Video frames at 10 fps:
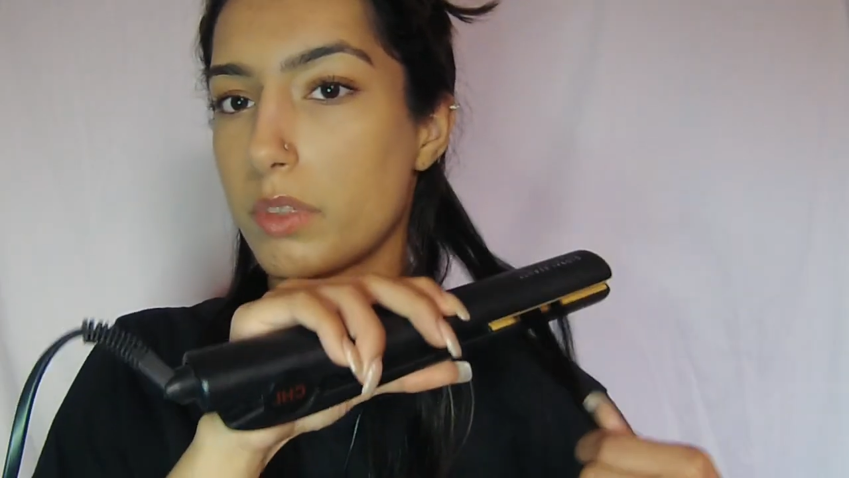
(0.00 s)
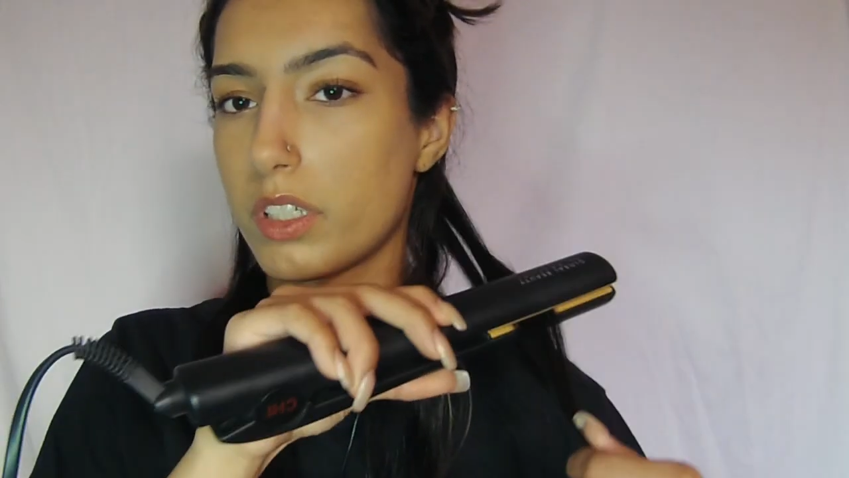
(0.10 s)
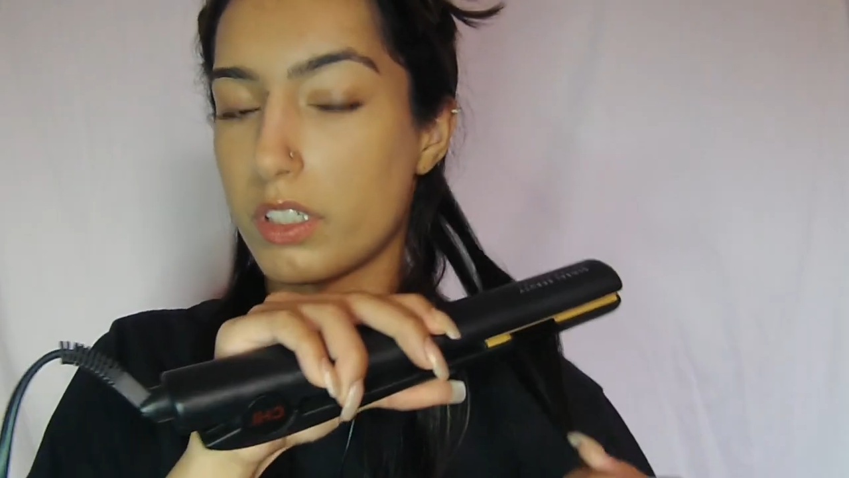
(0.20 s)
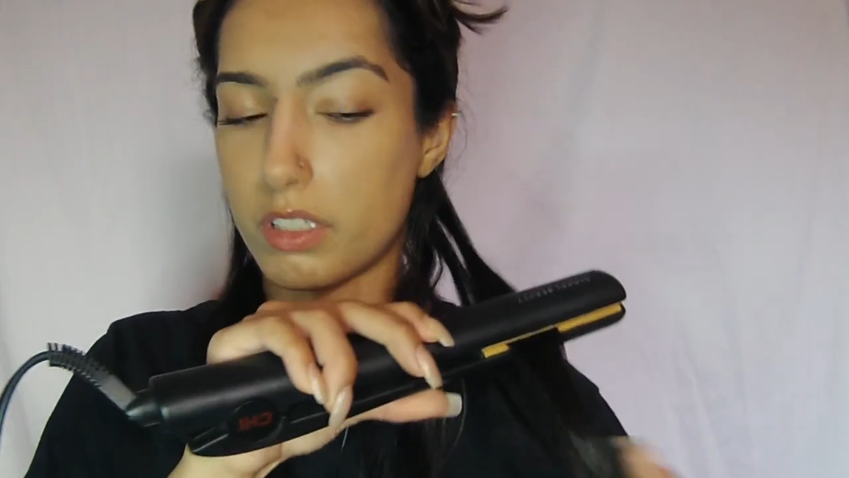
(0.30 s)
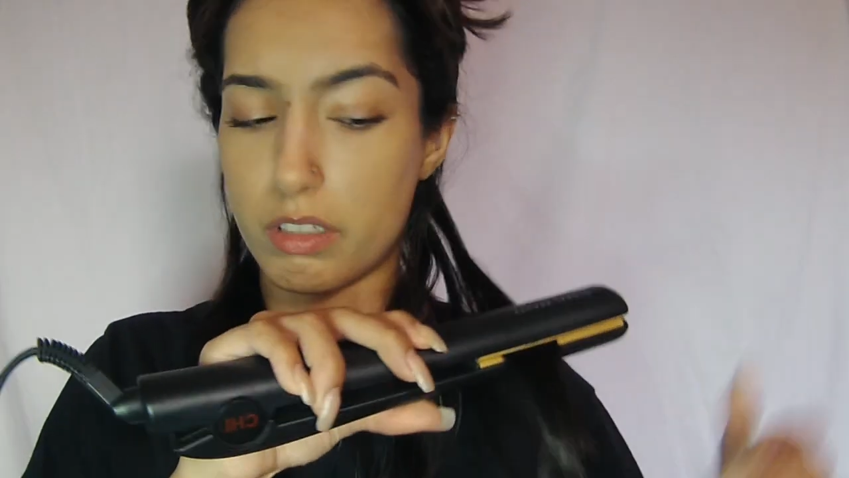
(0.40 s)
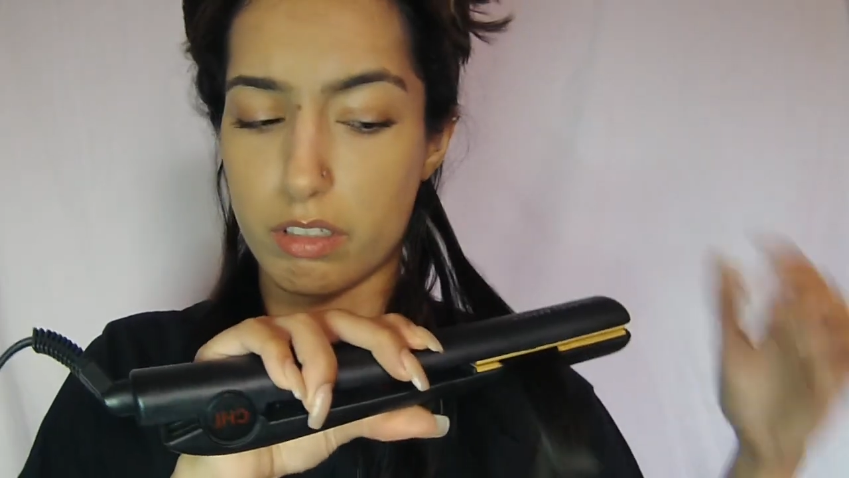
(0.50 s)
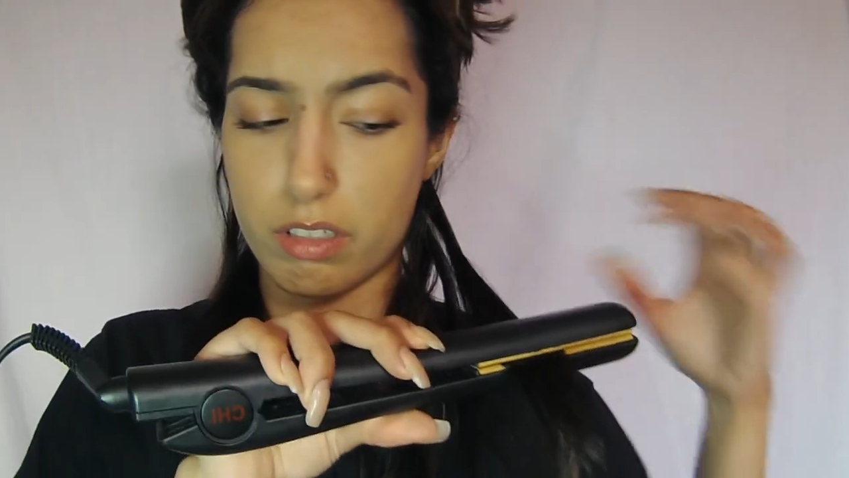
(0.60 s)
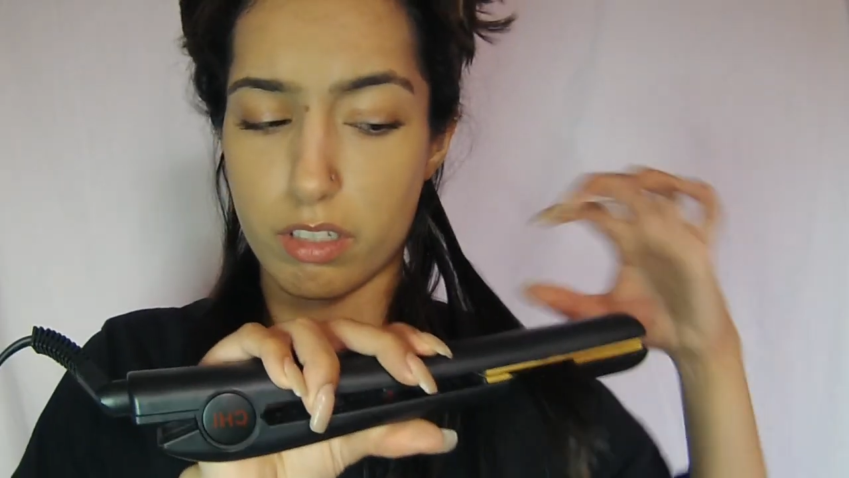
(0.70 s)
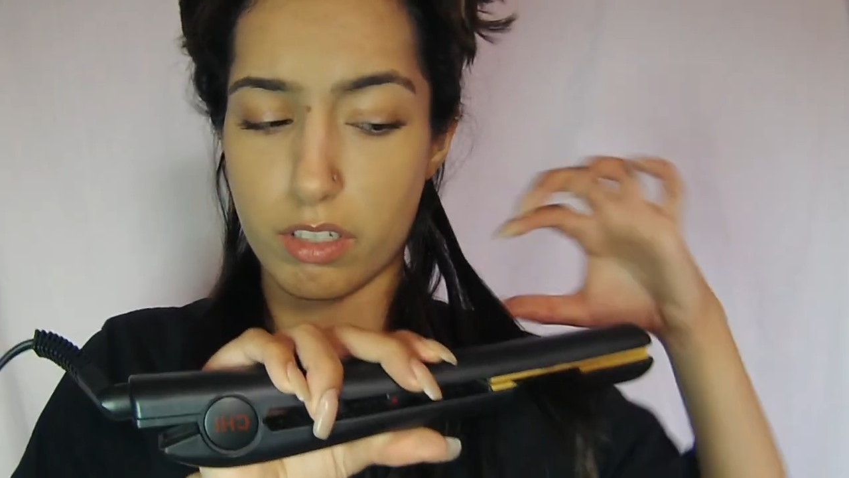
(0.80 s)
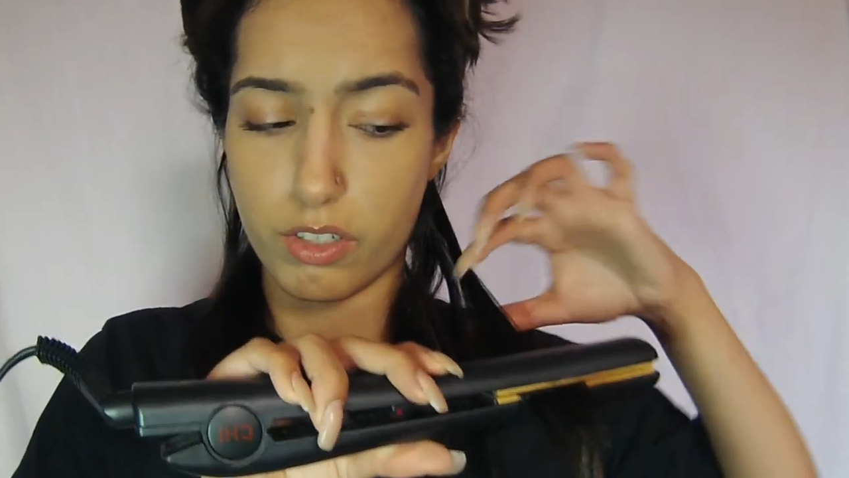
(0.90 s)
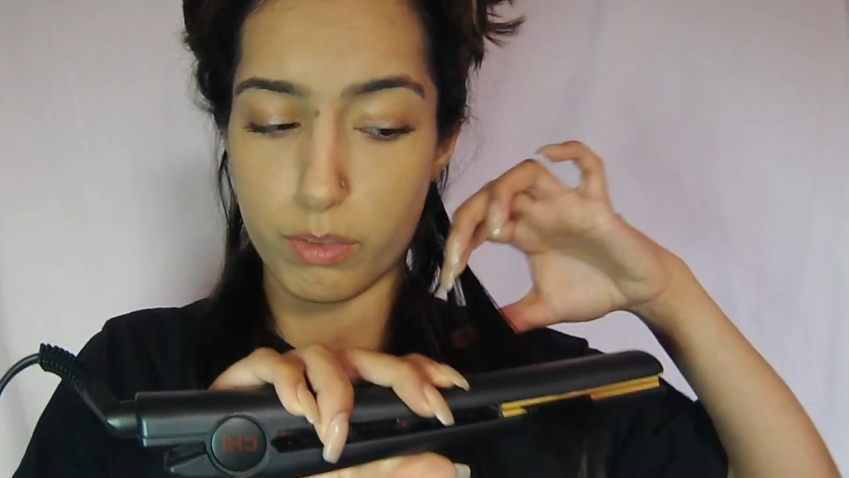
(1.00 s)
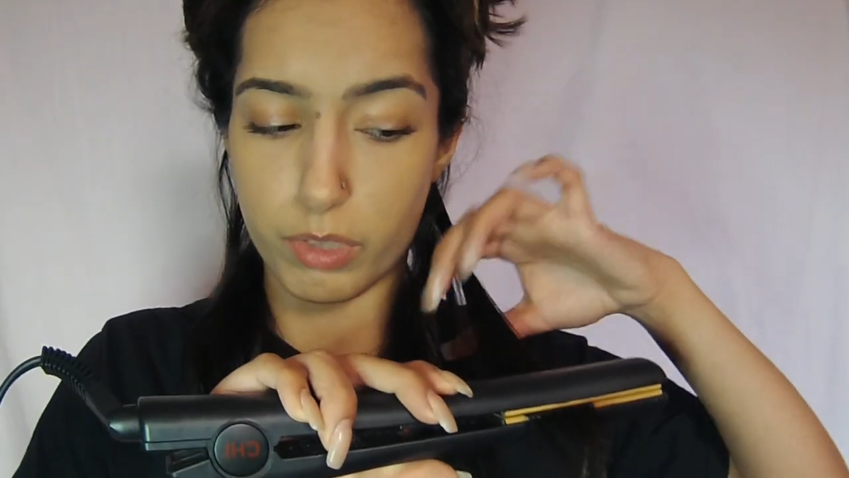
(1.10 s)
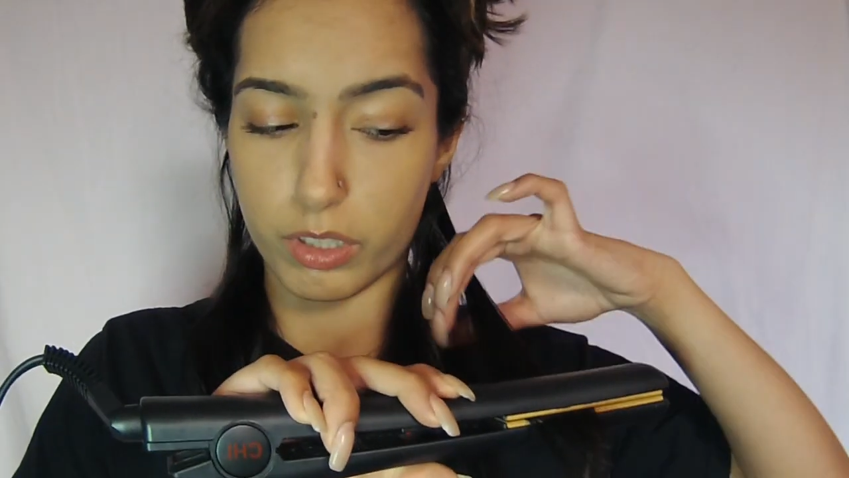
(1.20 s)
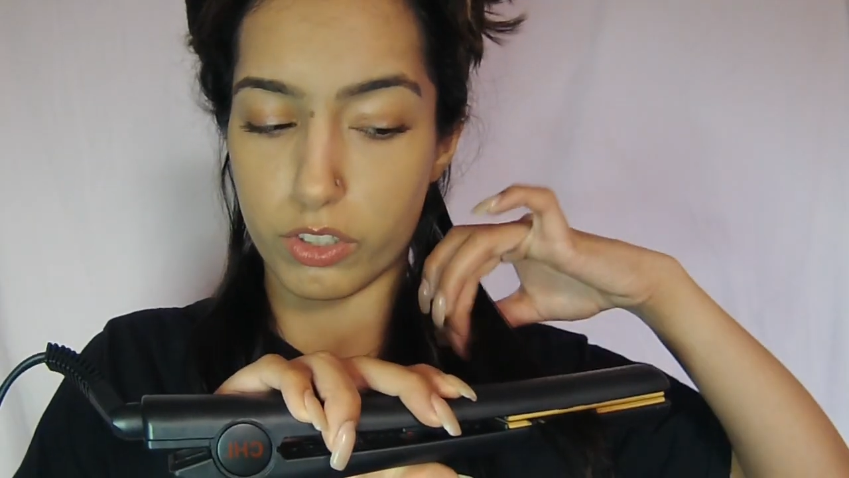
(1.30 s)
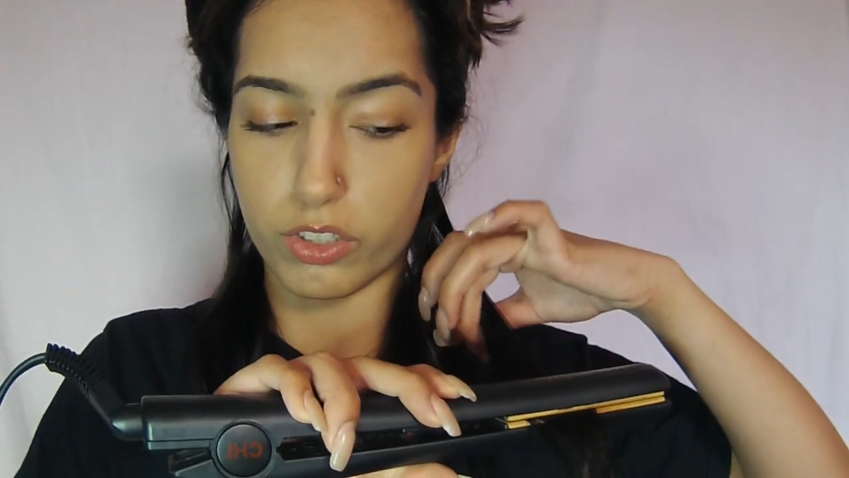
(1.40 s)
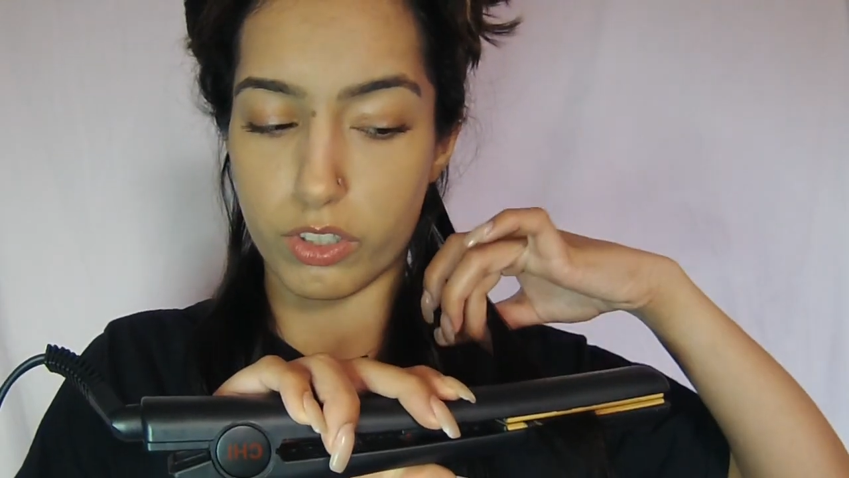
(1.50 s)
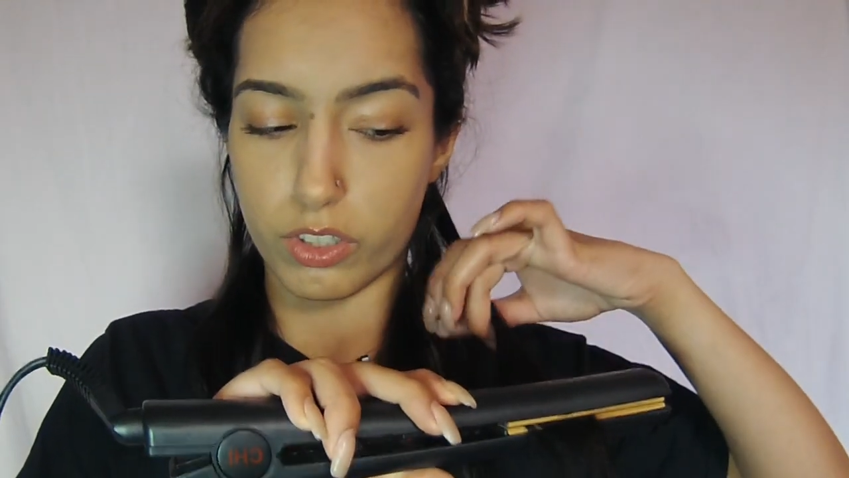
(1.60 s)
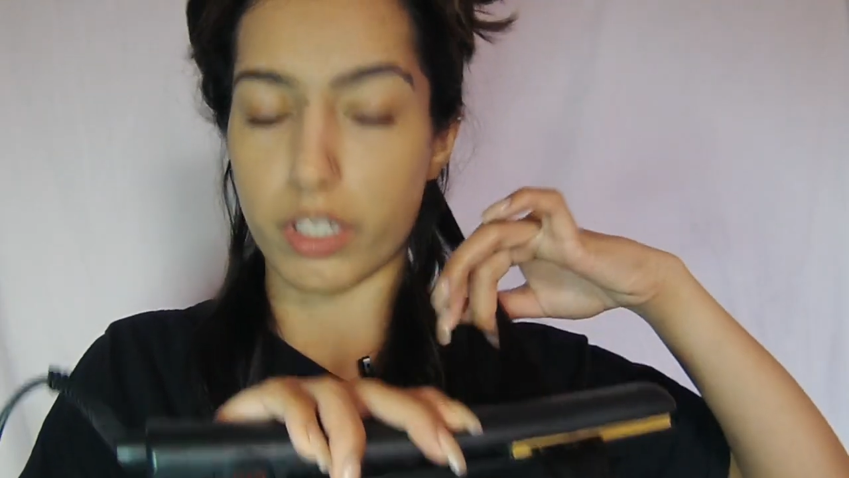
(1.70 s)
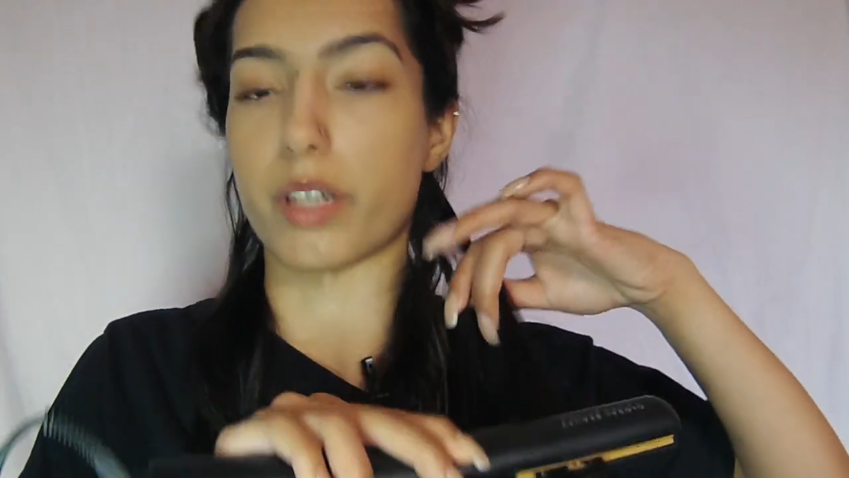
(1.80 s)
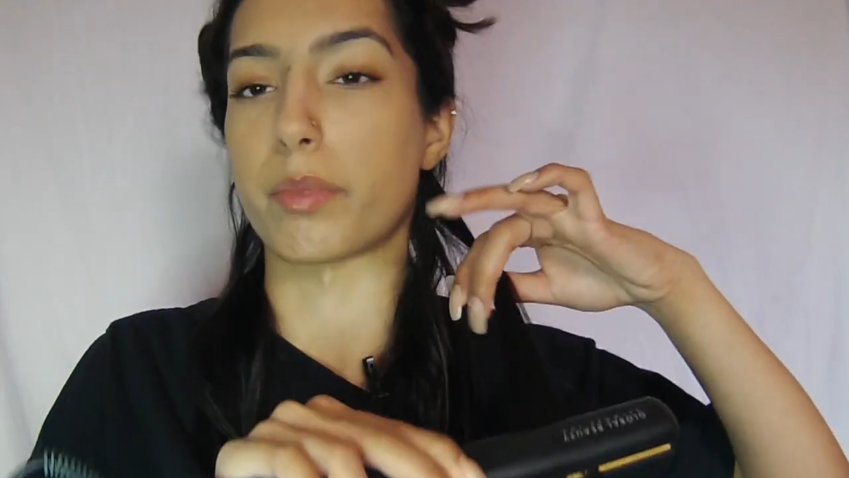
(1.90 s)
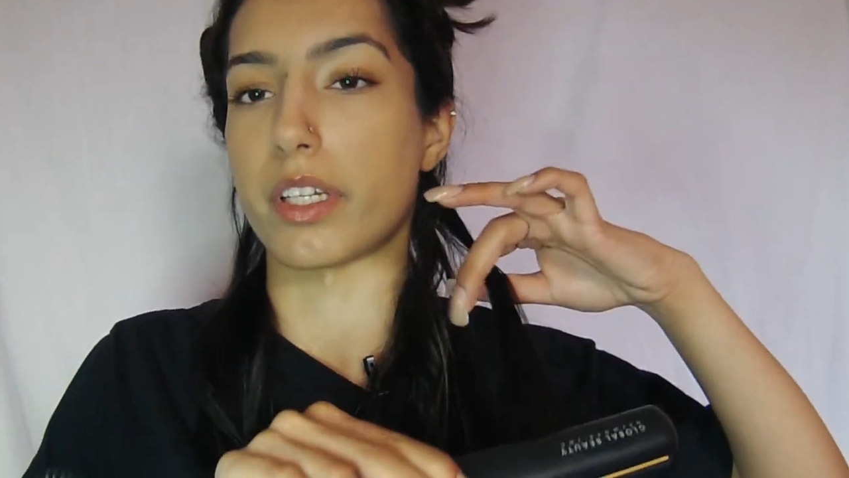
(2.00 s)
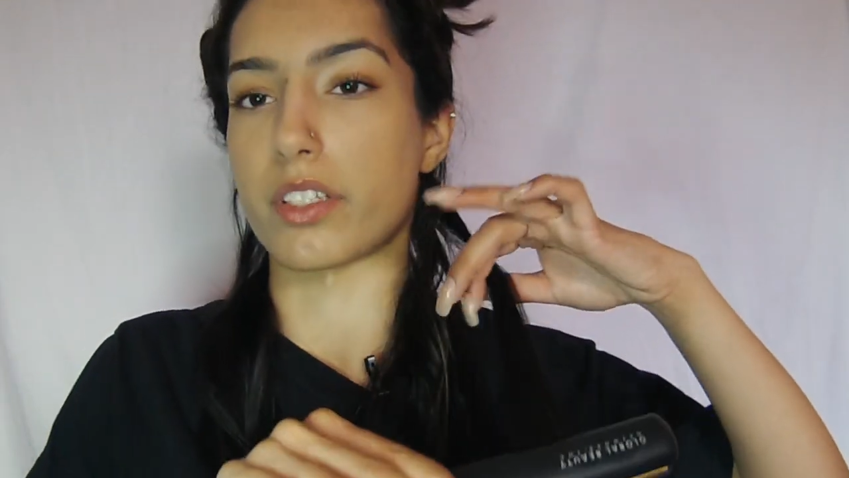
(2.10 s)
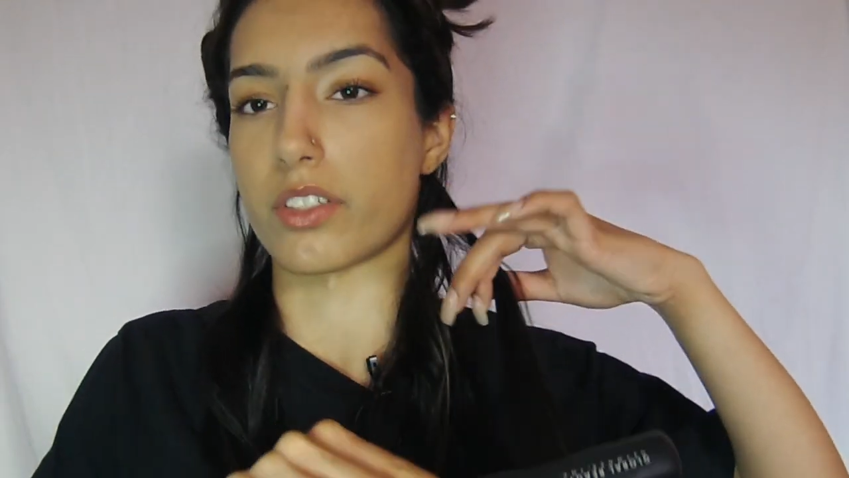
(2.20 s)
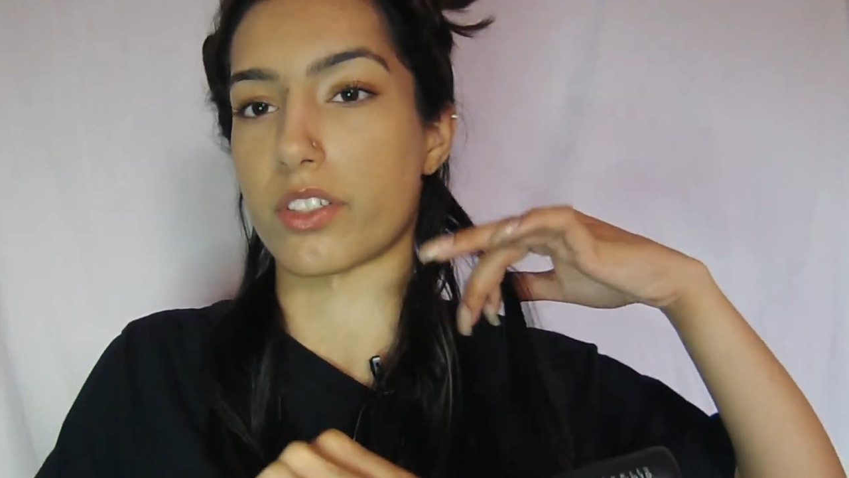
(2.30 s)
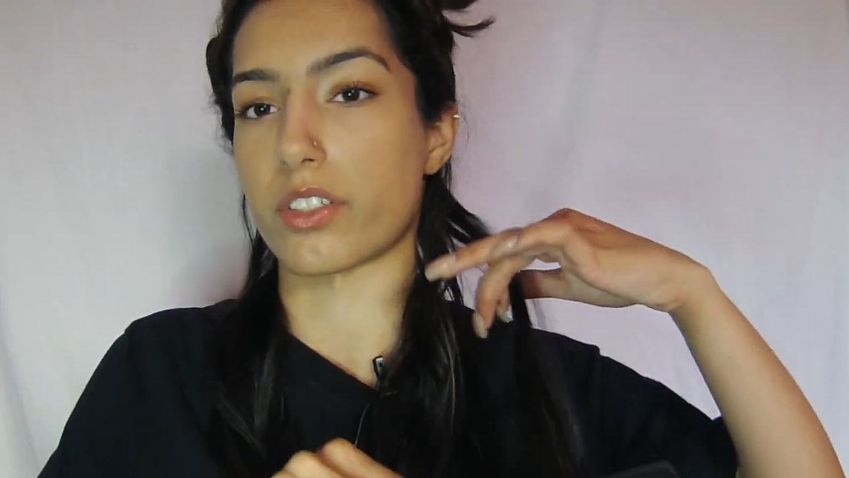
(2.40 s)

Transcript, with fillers: Because make sure, yeah, my ends are